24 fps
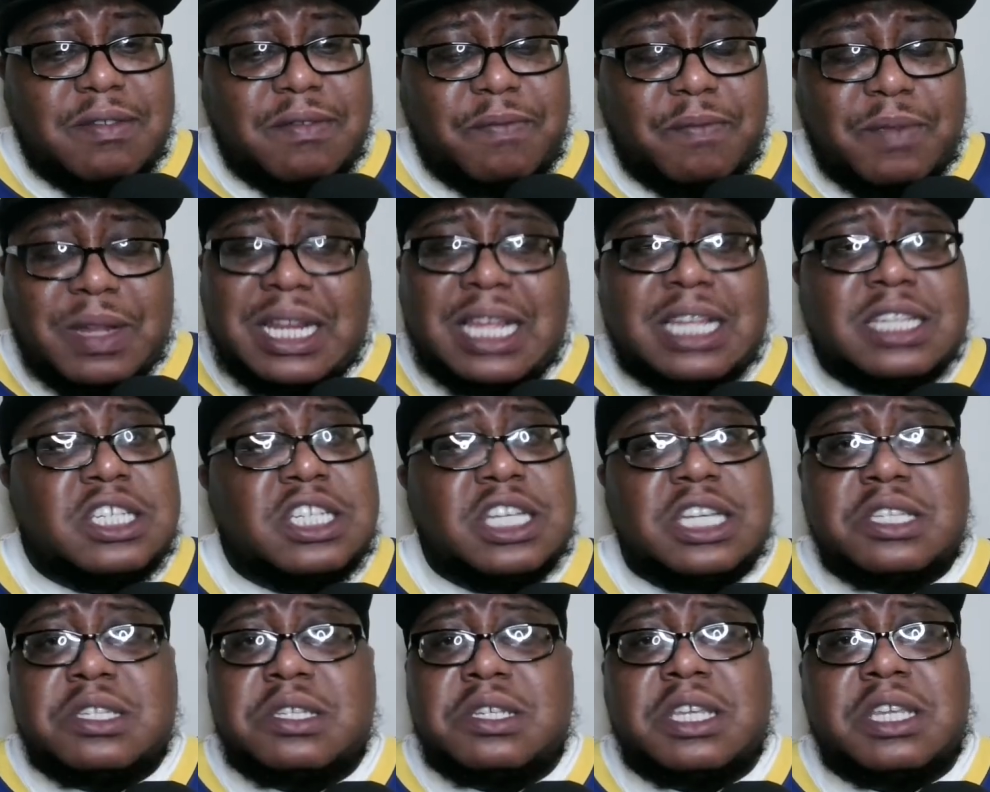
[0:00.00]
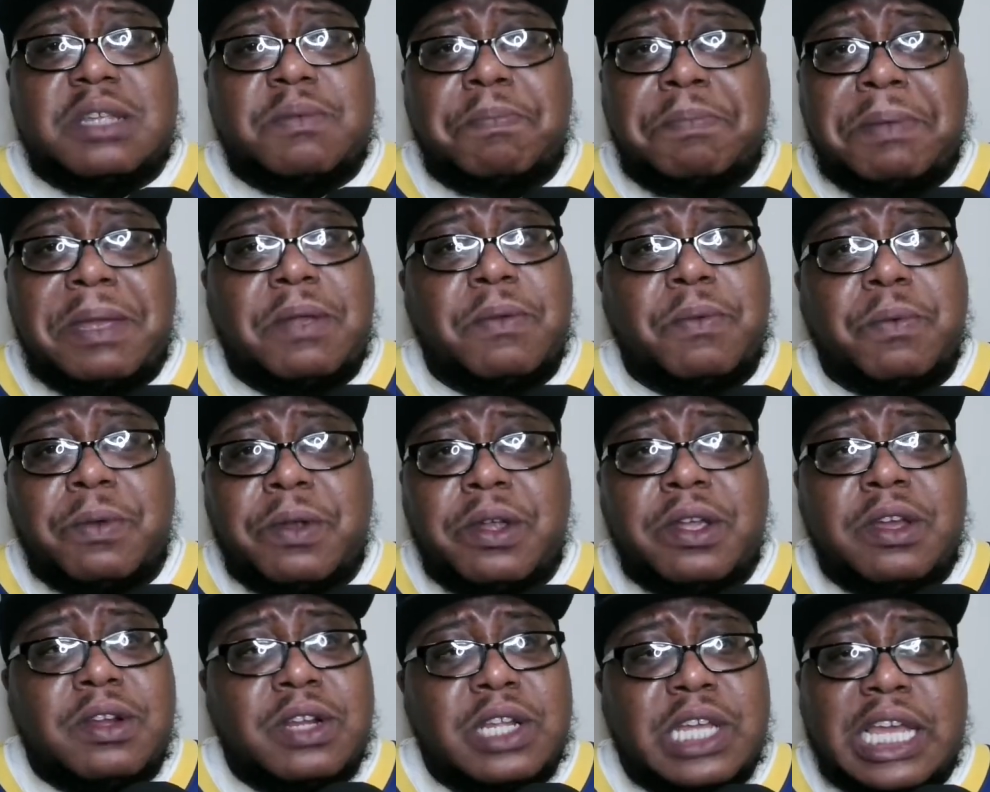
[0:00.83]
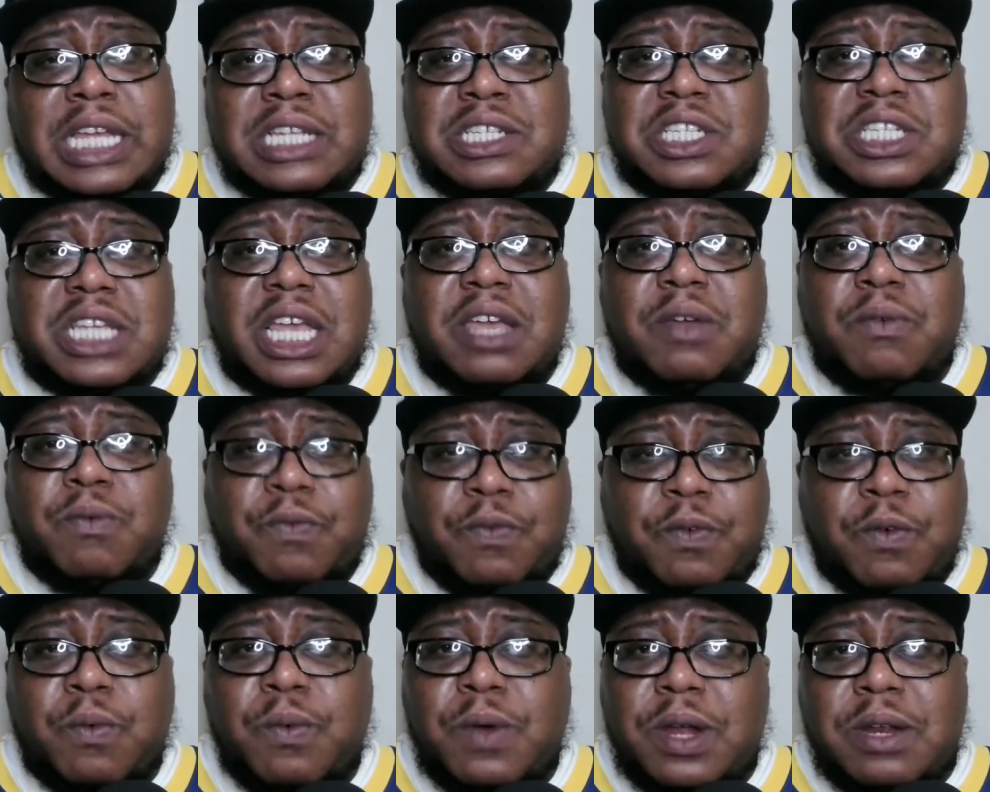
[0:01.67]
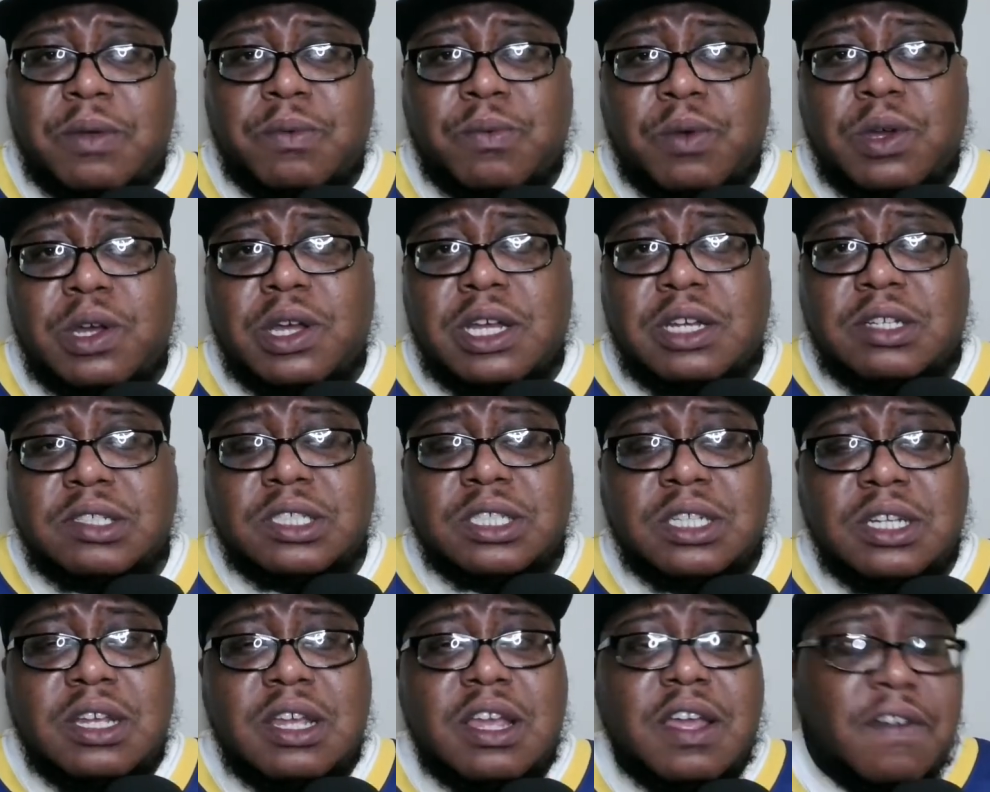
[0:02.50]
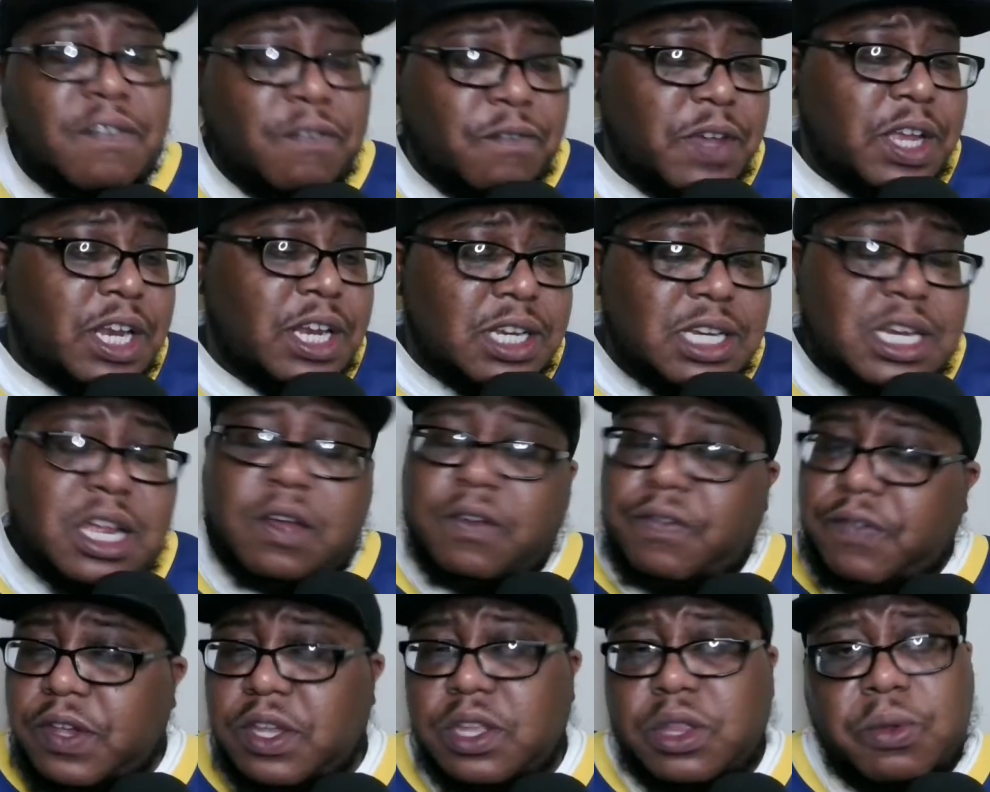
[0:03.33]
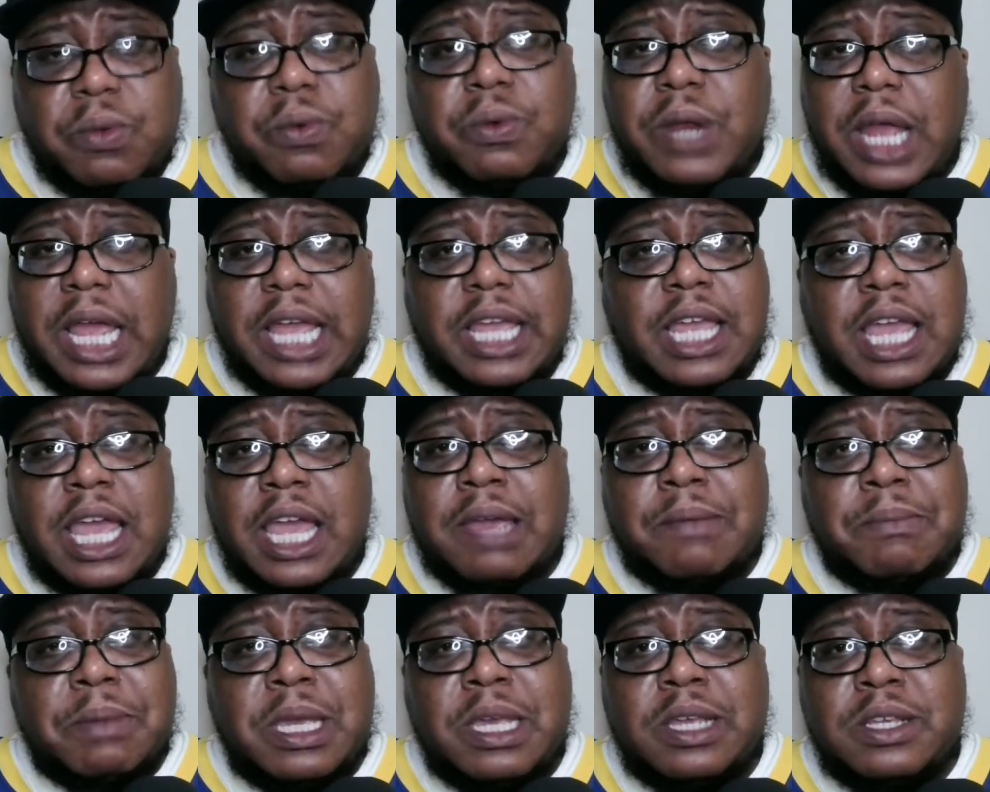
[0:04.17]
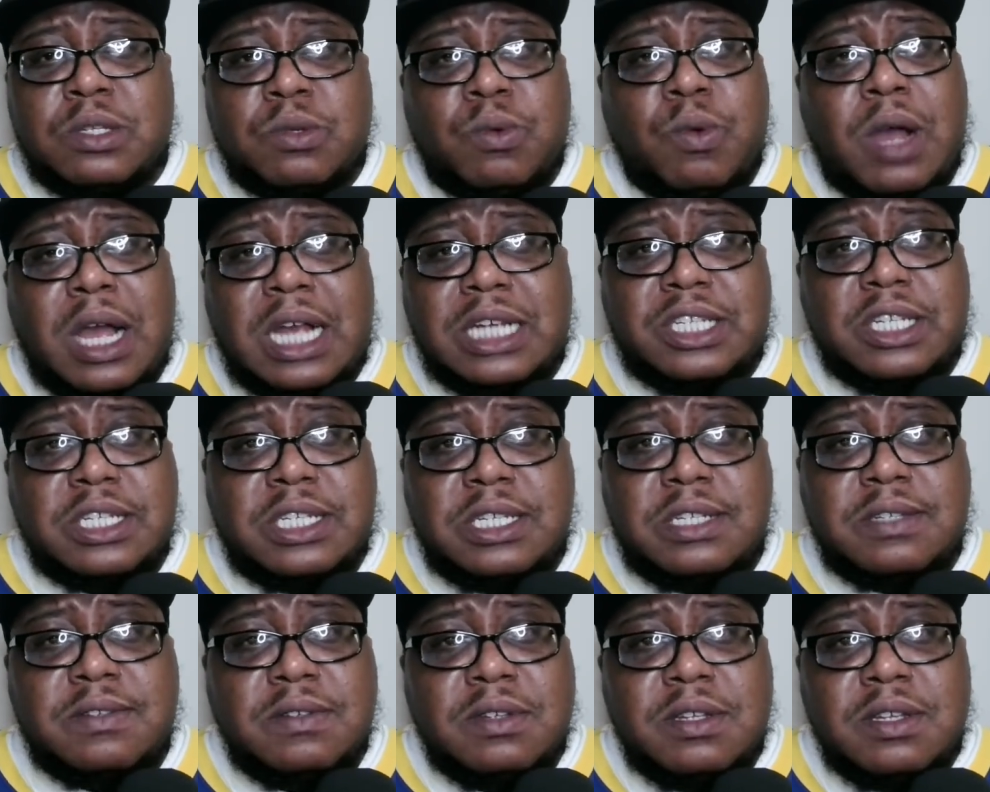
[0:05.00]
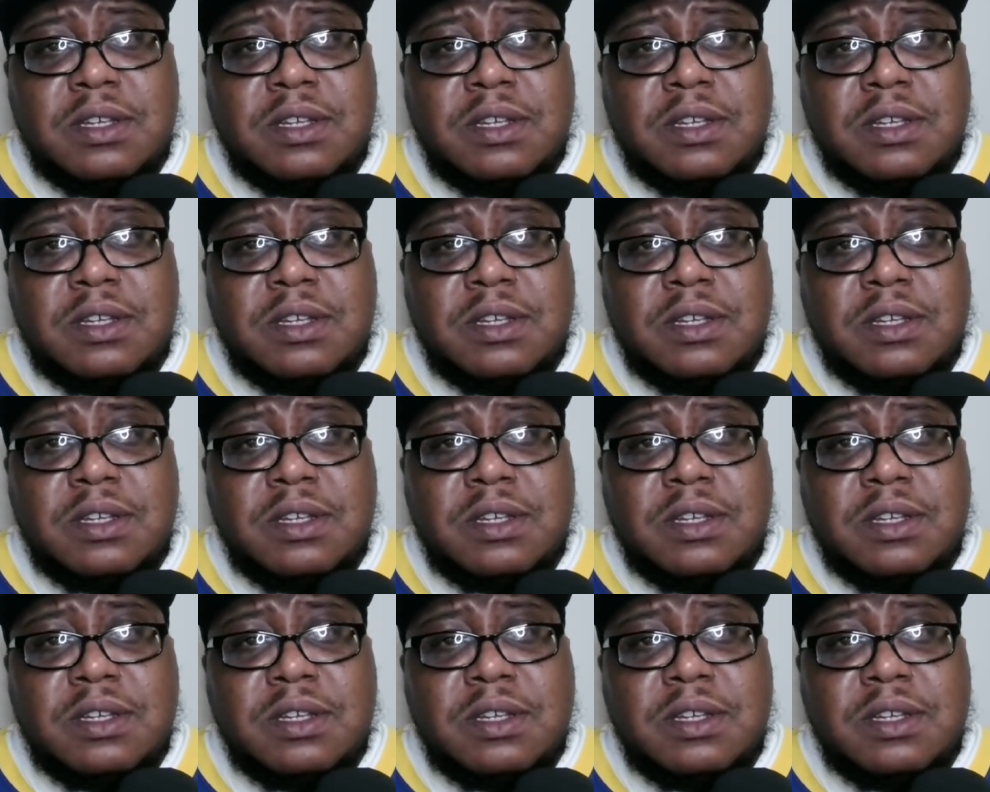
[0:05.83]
Let's just be real and say for what it was. Philadelphia threw that game against Washington.